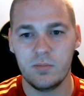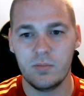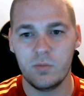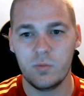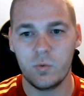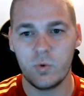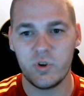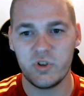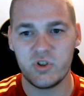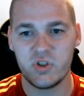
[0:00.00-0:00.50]

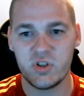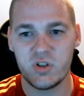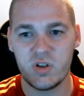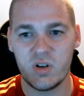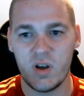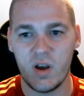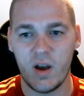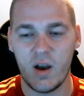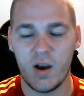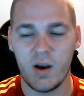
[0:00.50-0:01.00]
Which
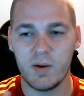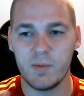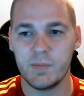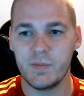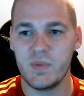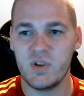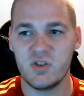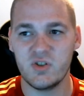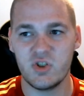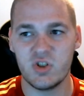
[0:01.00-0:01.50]

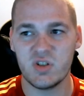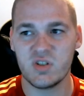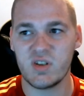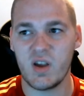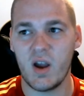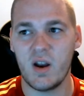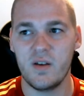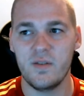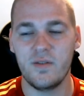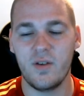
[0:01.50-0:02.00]
is just
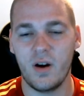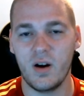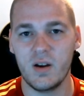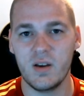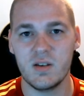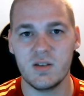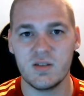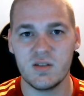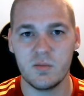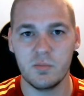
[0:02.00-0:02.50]
kind of
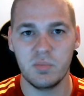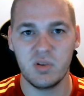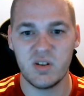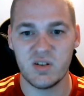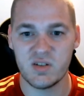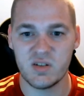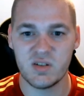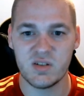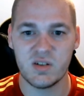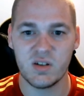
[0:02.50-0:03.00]
very
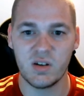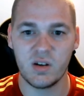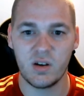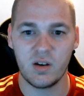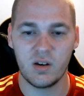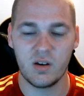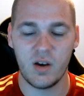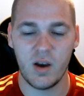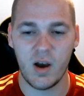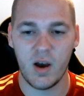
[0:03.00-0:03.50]
simplistic,
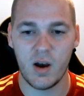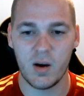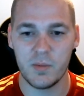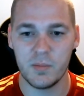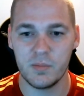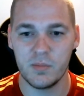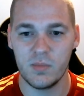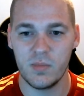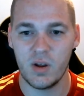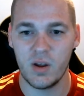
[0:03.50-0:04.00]

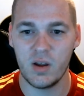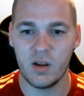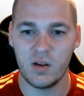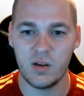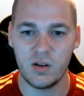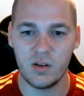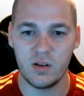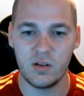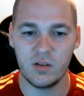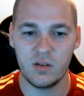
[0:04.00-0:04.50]
and
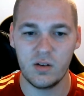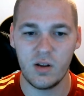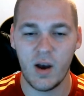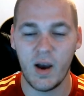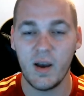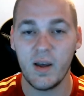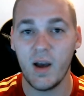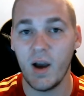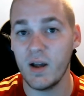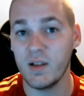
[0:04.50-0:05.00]

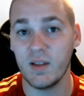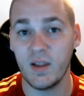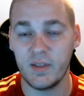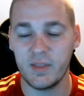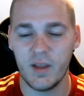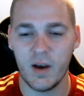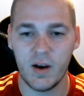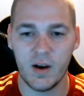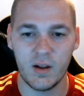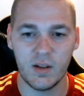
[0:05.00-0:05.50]
I
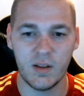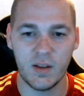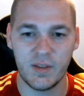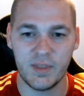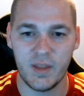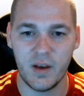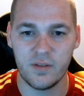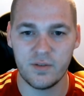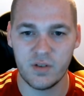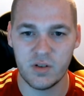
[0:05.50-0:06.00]
like that. I
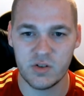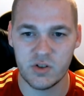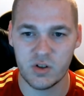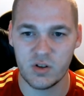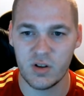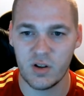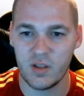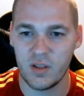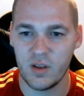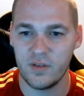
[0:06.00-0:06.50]
like that feature
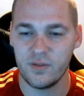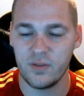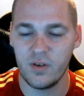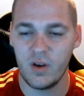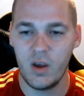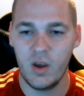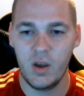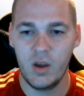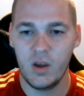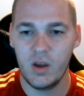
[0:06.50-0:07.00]
that they've
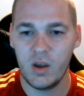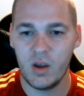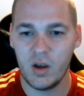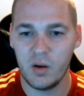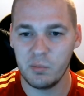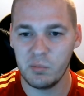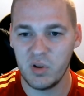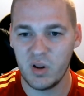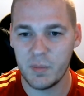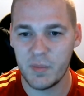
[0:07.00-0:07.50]

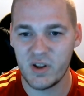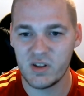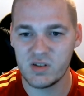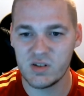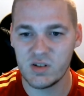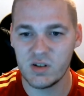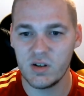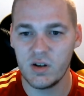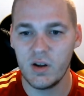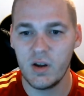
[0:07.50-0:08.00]

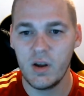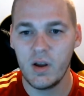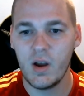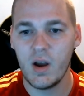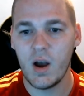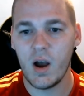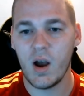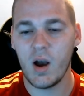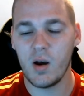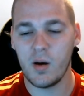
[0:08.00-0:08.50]
implemented.
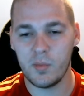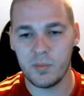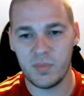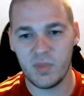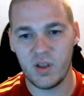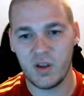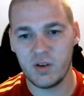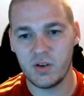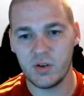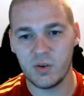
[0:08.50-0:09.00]

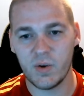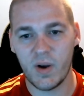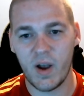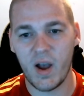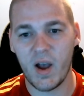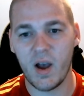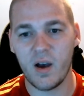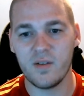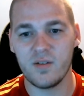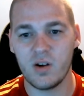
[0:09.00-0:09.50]
They do
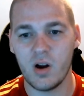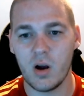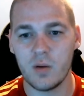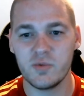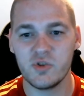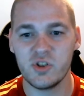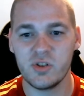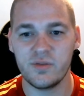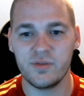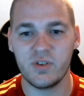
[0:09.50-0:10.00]
have an
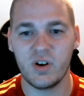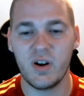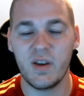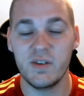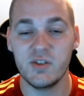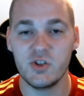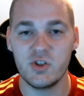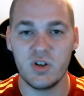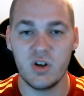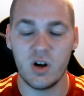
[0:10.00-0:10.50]
option for
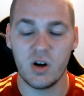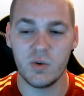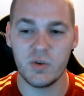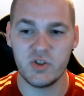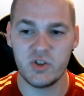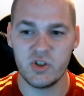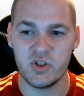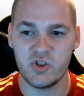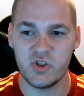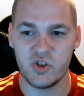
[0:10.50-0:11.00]
HDR,
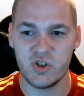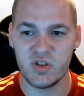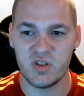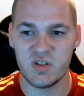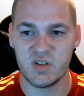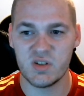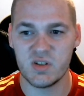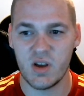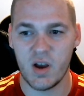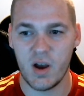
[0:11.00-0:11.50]
which is
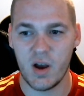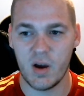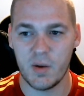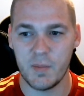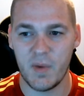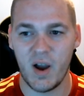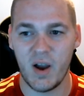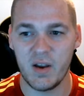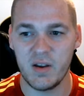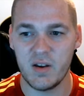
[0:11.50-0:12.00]
just
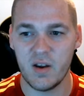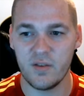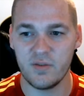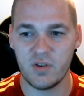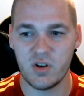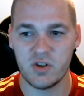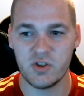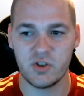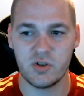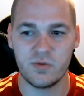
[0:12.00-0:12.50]
high
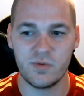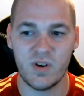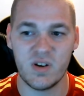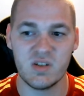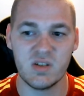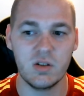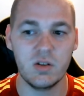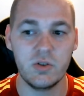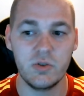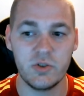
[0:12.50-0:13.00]
definition
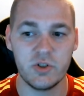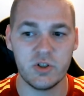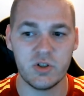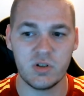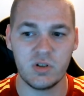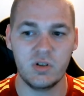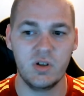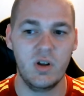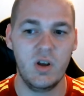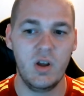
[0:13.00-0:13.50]

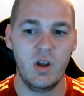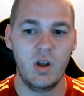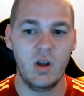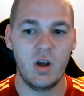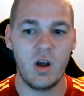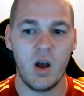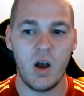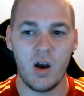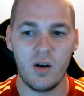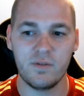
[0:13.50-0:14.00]
resolution
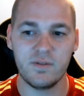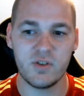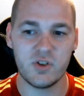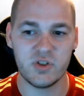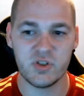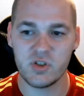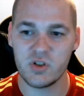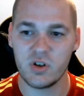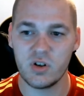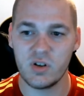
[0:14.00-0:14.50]
for
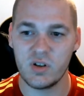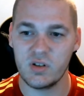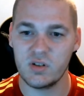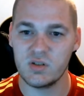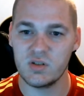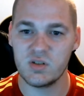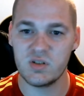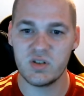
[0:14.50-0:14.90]
certain